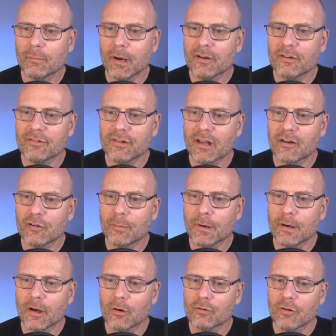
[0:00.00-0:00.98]
bystanders
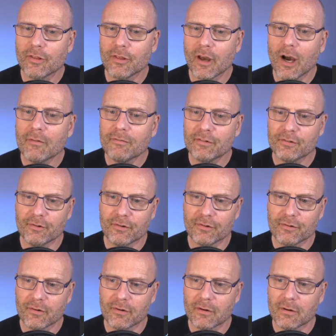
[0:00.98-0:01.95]
but known to the officers.